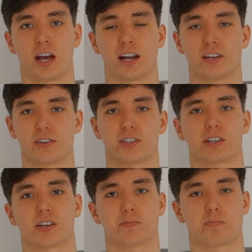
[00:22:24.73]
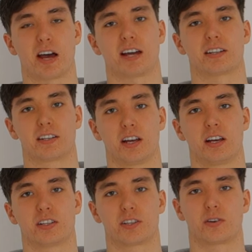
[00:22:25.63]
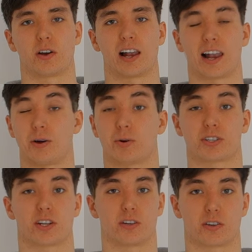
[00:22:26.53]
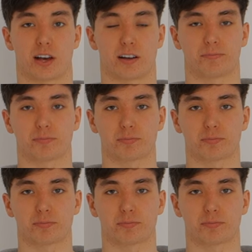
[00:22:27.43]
and using those bands to allow us to do that.